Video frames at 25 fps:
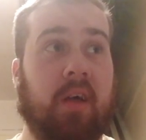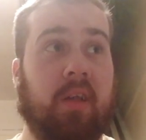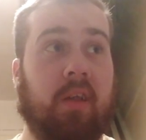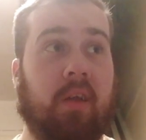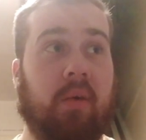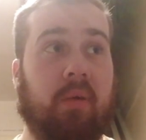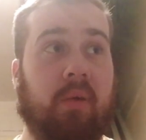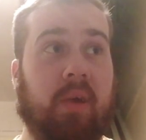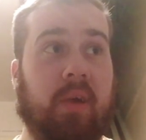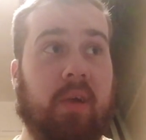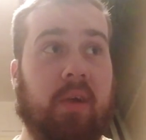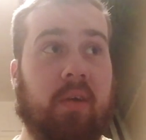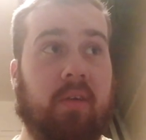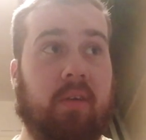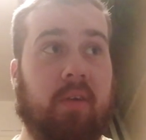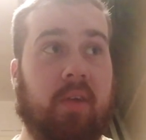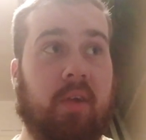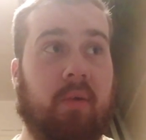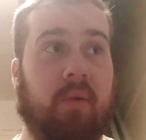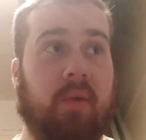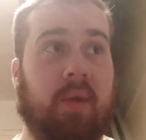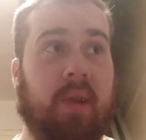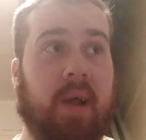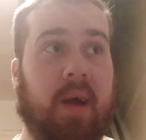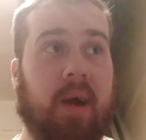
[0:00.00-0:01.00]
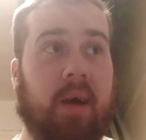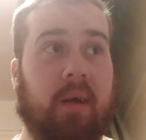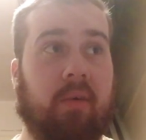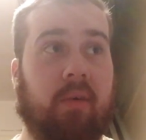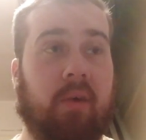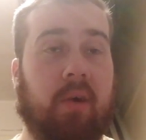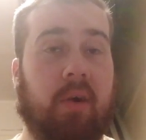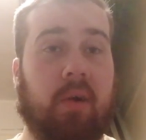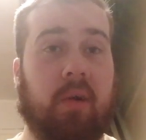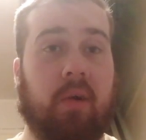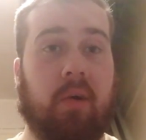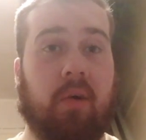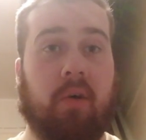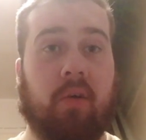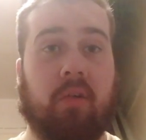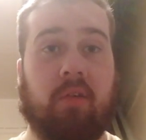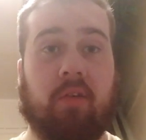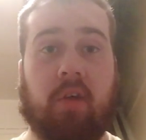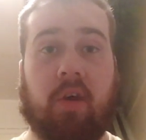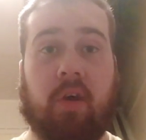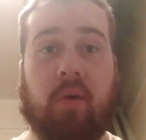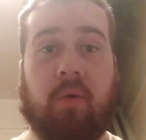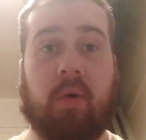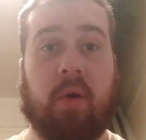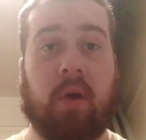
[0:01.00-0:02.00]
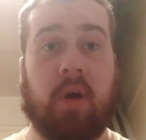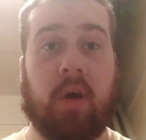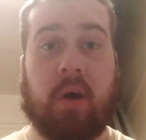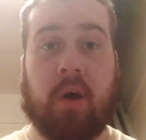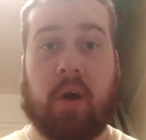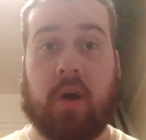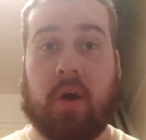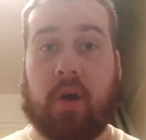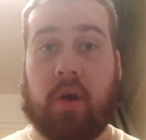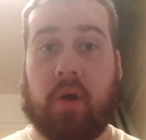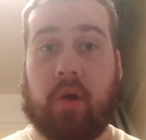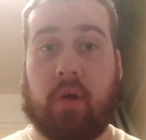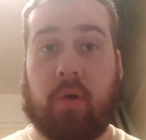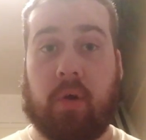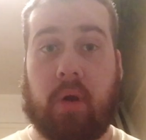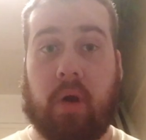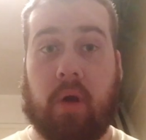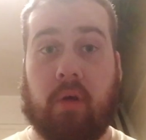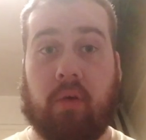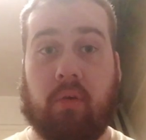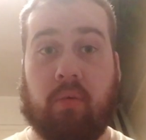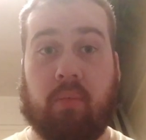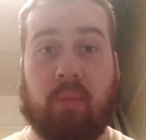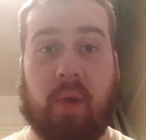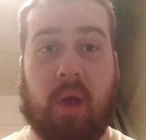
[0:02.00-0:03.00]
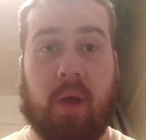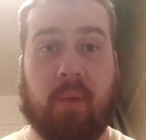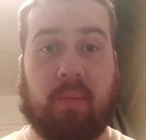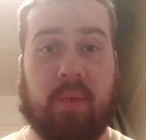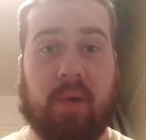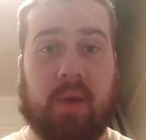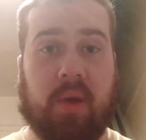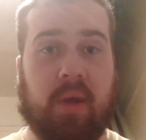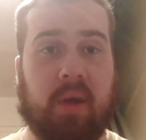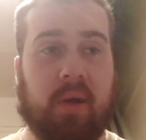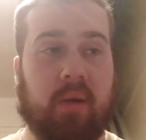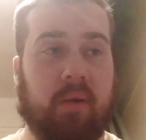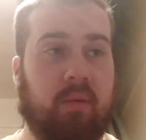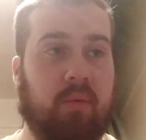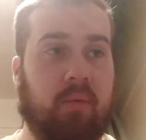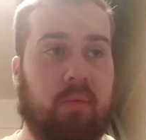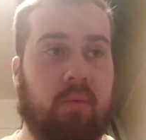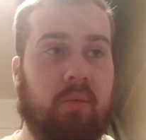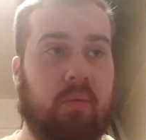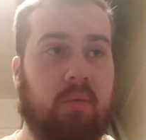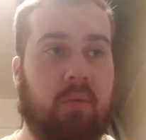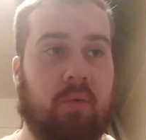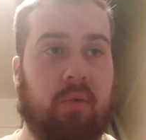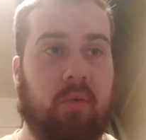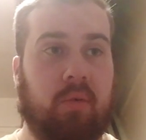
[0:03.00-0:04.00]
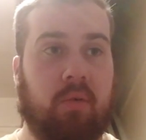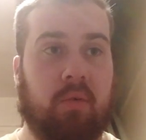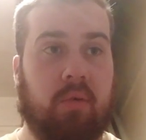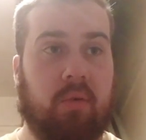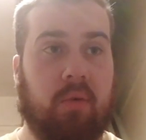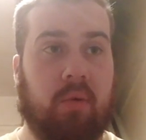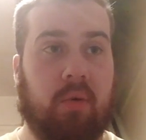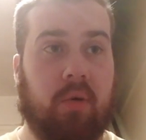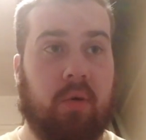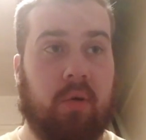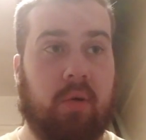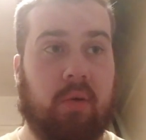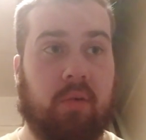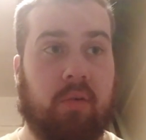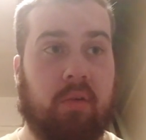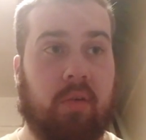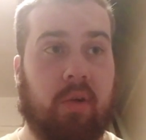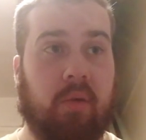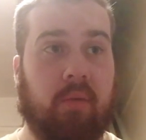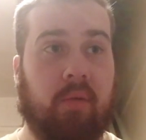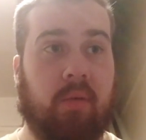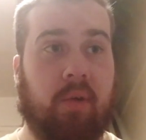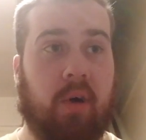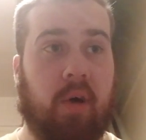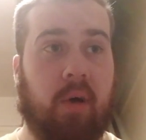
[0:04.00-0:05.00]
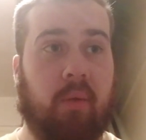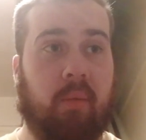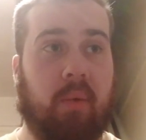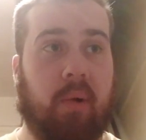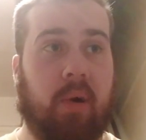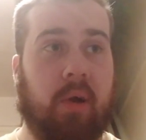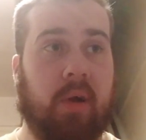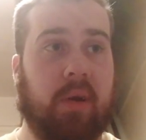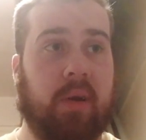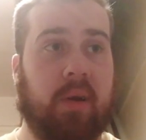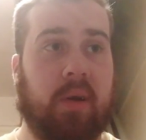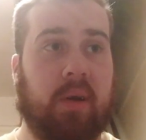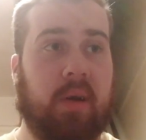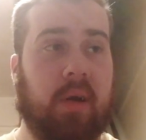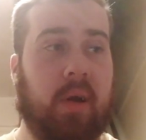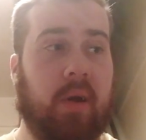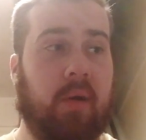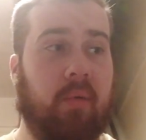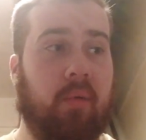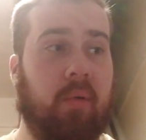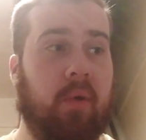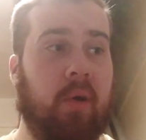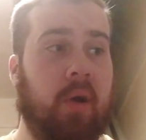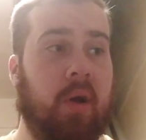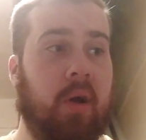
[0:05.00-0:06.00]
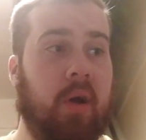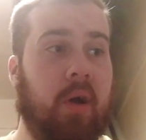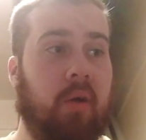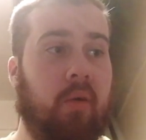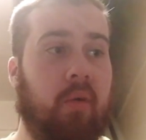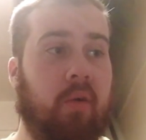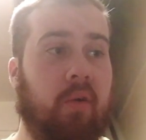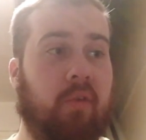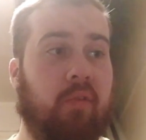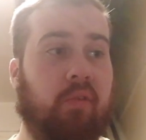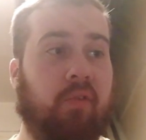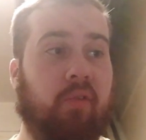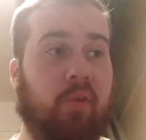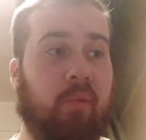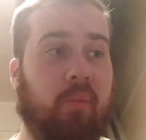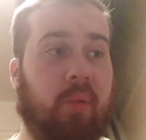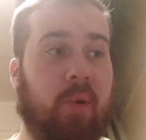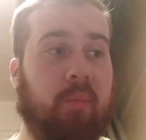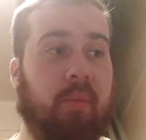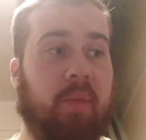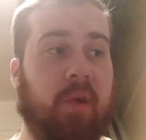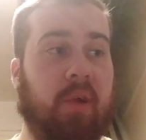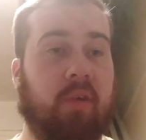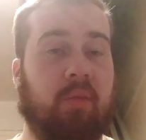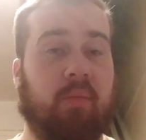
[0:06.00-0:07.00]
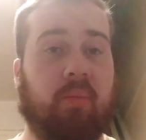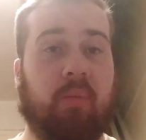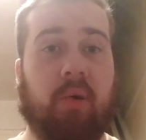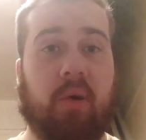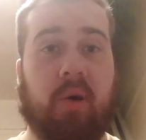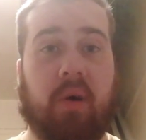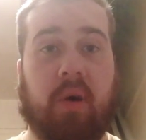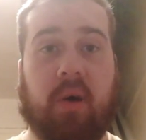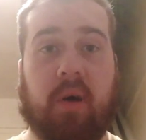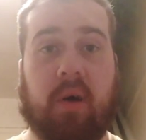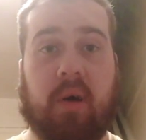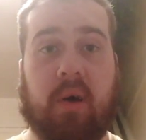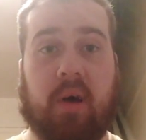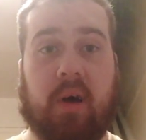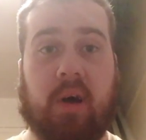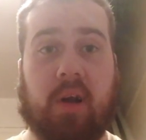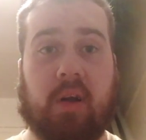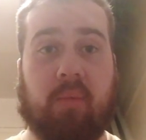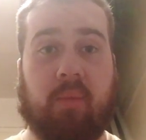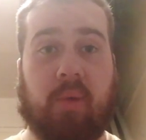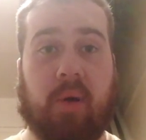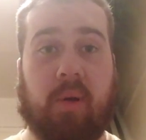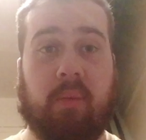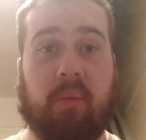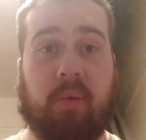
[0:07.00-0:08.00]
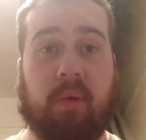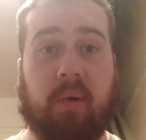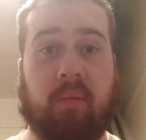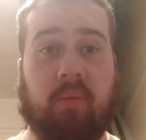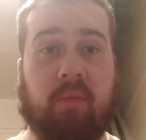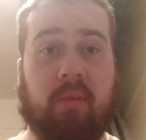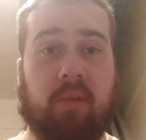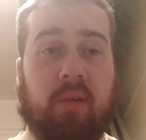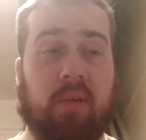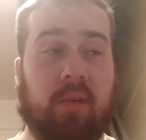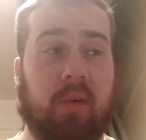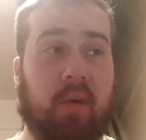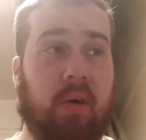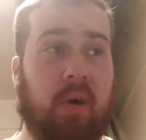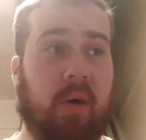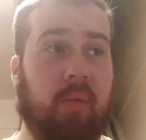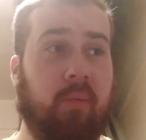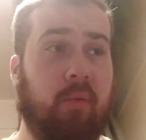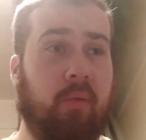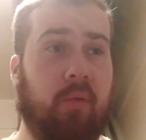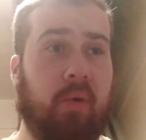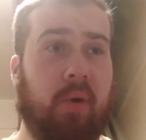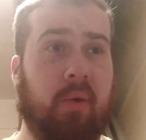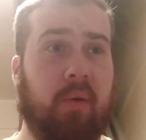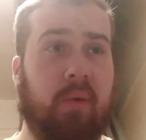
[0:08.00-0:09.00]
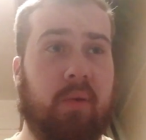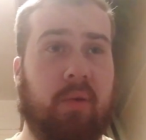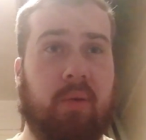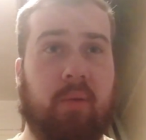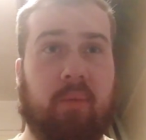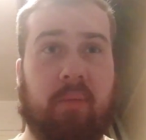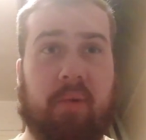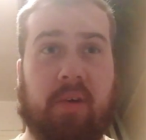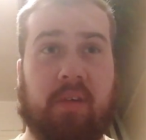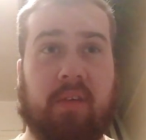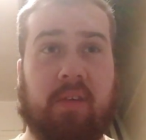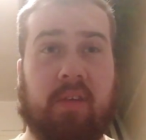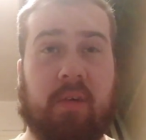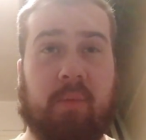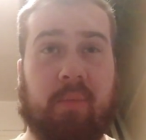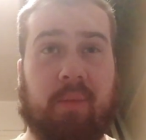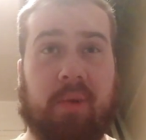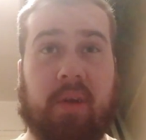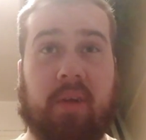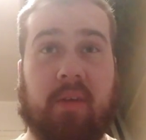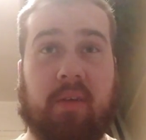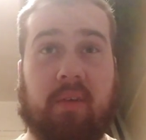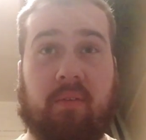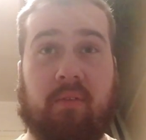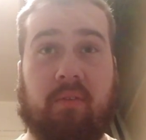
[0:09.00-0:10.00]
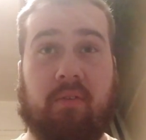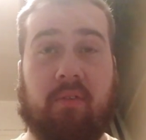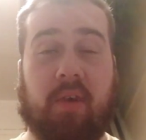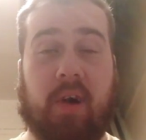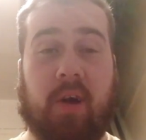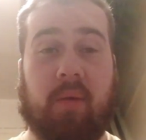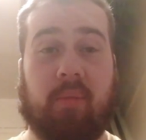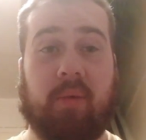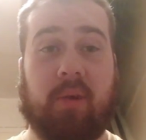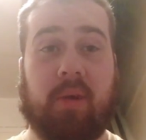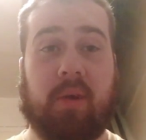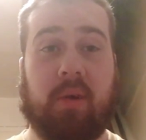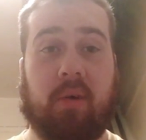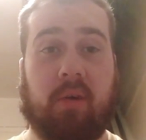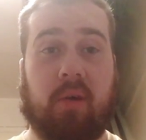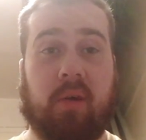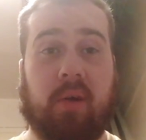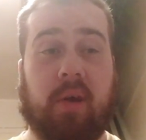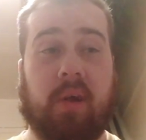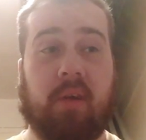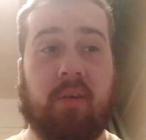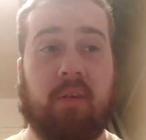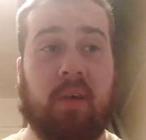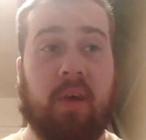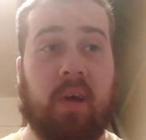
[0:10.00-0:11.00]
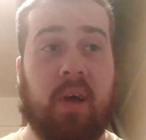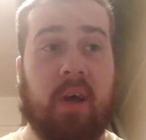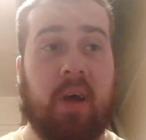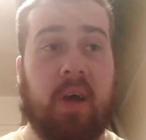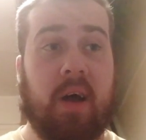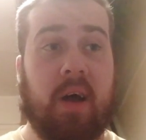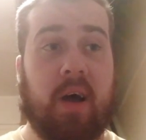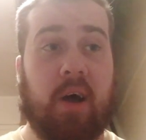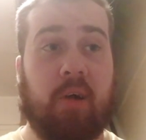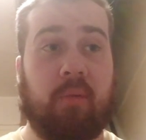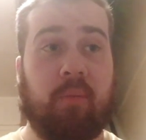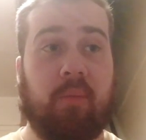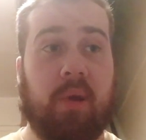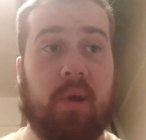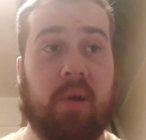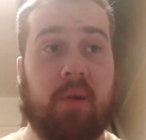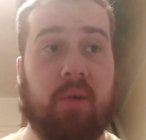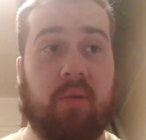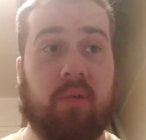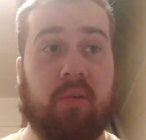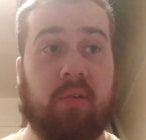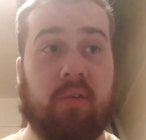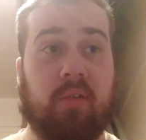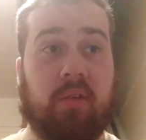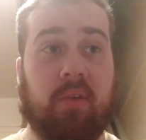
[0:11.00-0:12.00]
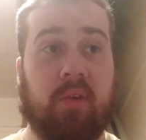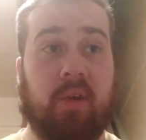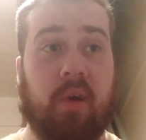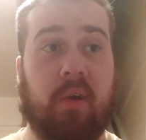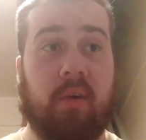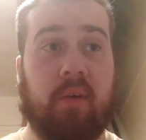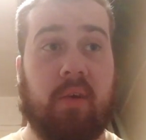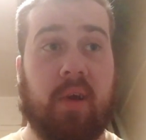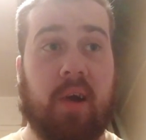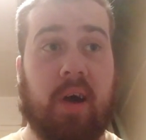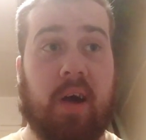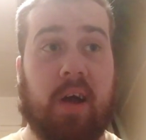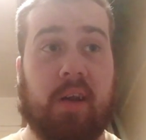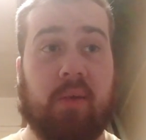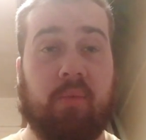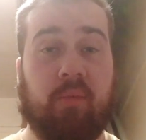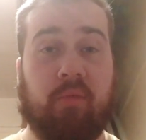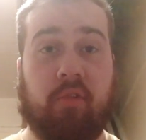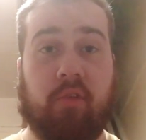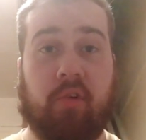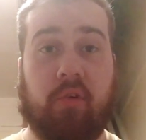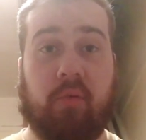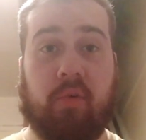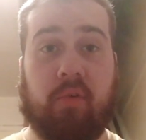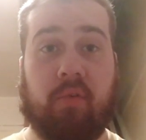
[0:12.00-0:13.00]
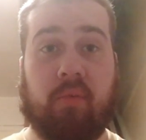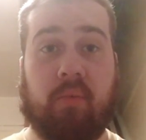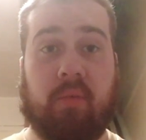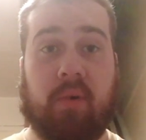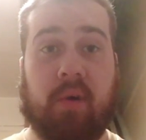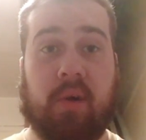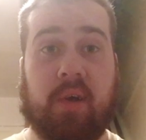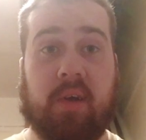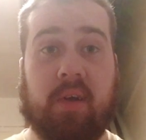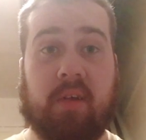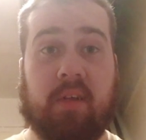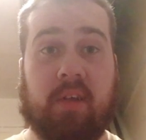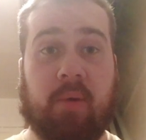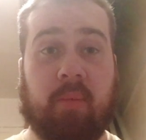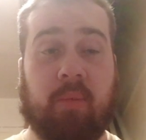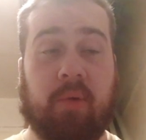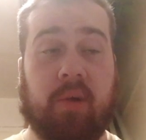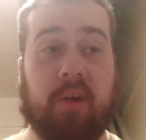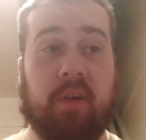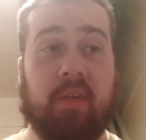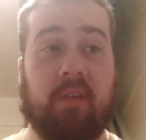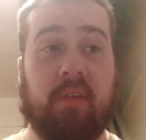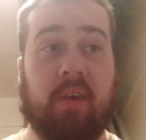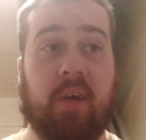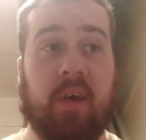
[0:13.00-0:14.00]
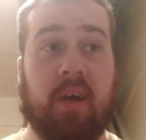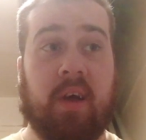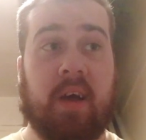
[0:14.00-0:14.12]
So he's doing that quite a lot. So who knows, maybe sometime I go with a few of my mates, but at the moment I'm all right with my siblings and family holidays. I'm planning on going to Edinburgh with my siblings.